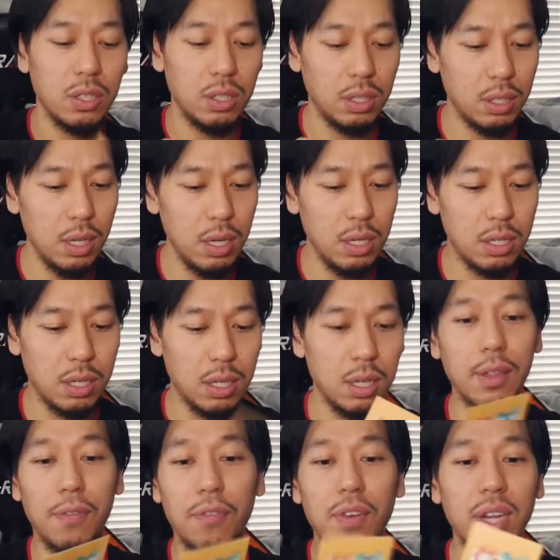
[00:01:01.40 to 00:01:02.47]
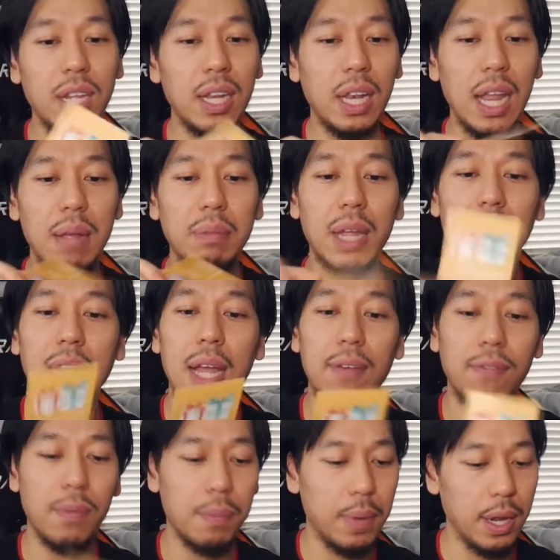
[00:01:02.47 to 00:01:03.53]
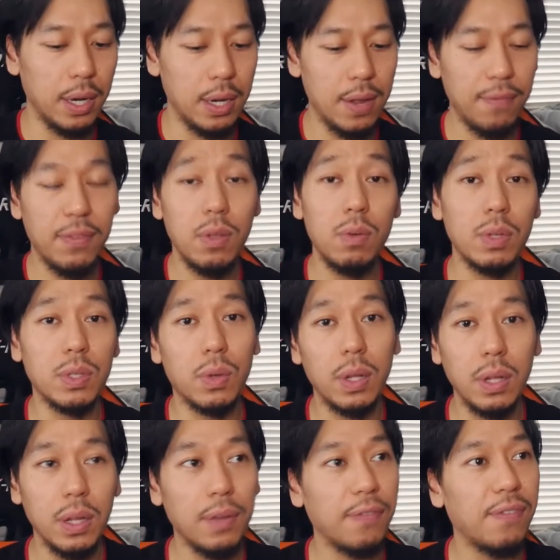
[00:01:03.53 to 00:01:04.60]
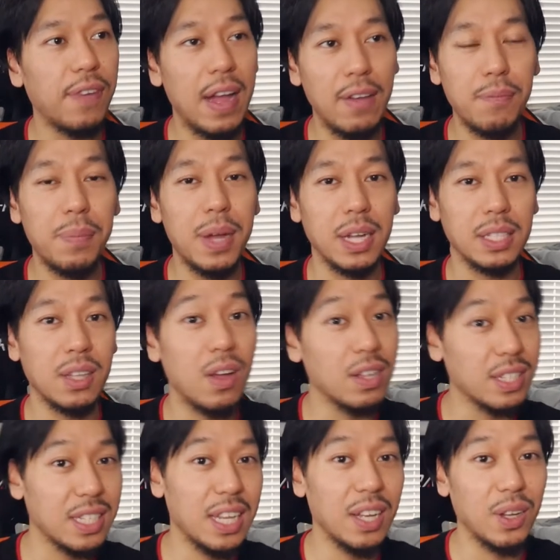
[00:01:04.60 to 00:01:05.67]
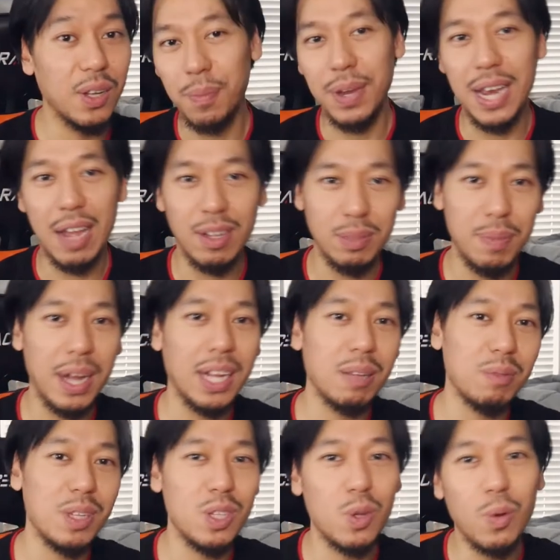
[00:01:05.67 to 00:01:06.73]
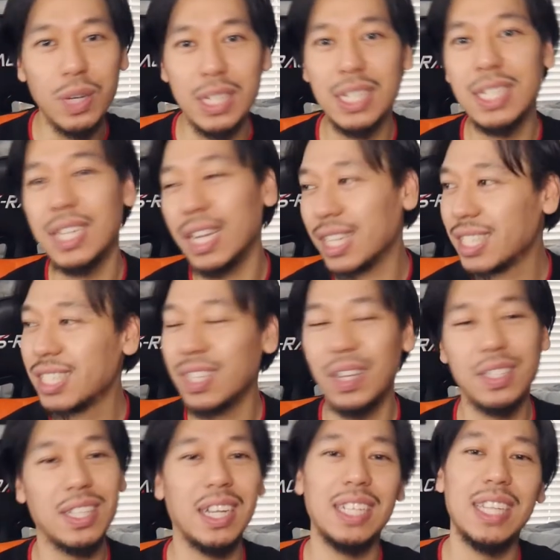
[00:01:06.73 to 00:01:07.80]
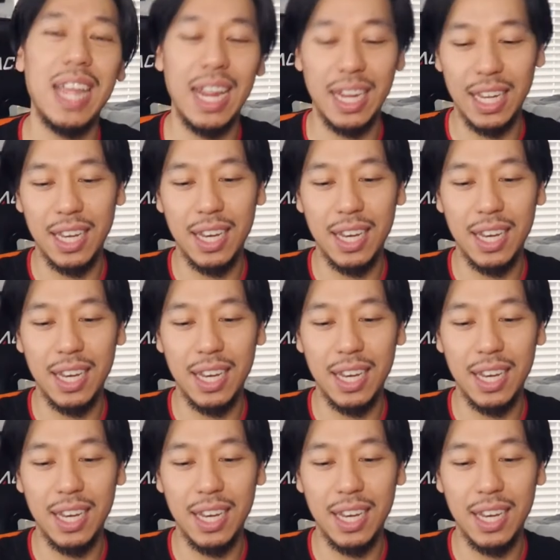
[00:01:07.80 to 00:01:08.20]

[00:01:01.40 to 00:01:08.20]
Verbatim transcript: Sheesh. The freaking lamp I got from my nephew was only $5 on sale, but now it's back up to 26. So I was like, dang it.